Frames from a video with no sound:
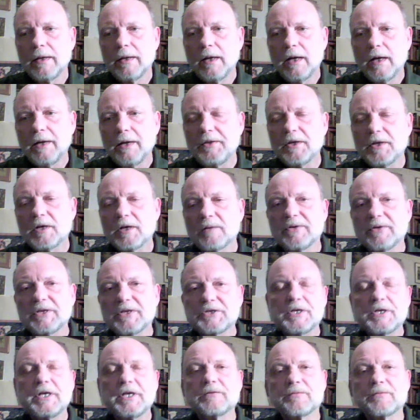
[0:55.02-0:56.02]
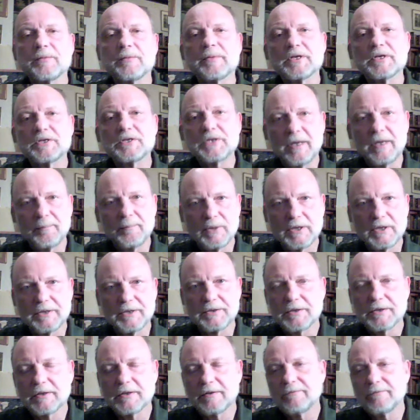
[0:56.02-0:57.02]
I think if we see it from the
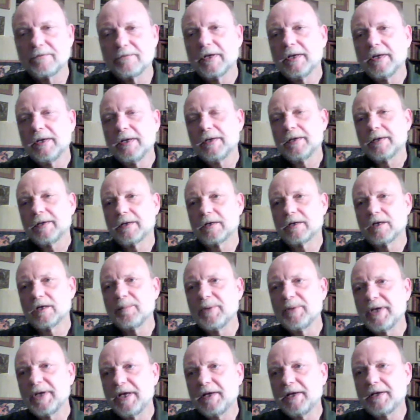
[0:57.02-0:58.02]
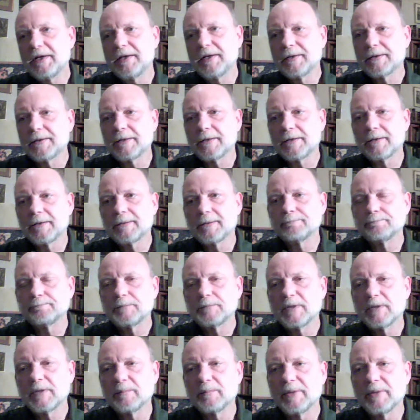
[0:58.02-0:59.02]
template of eliminating, in
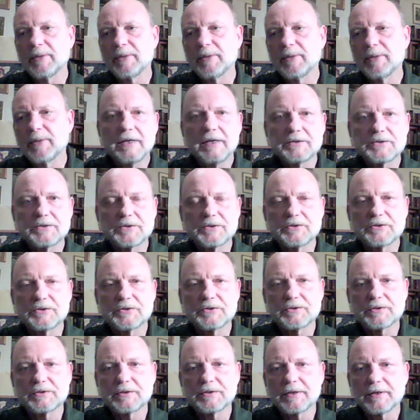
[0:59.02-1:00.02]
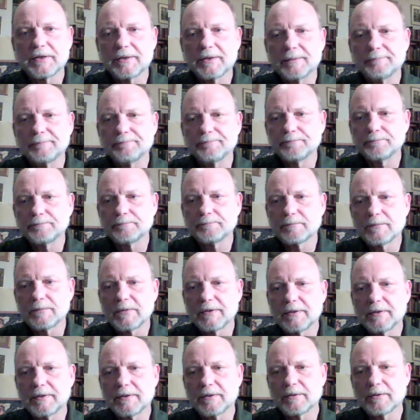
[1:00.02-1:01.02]
many cases,
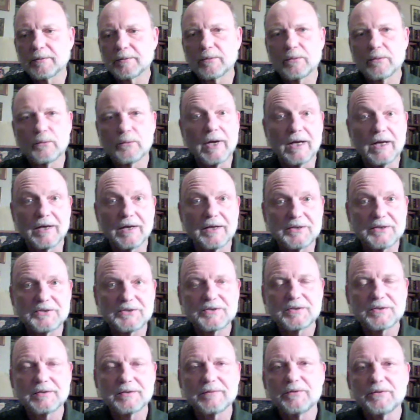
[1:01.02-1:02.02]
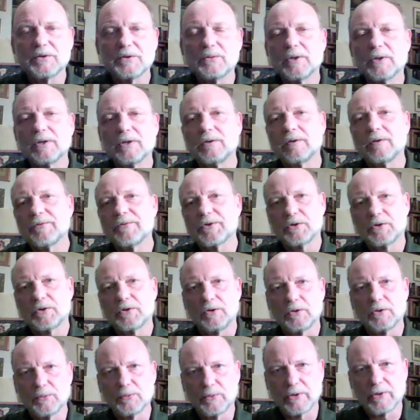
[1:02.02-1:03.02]
relics, if you will, of the
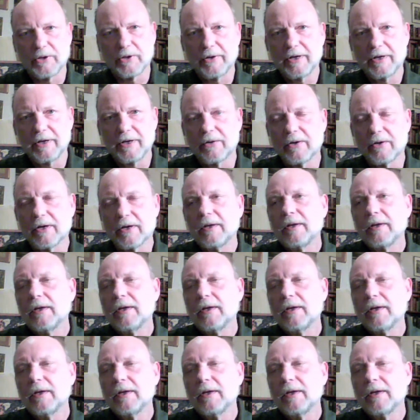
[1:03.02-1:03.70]
Cold War era,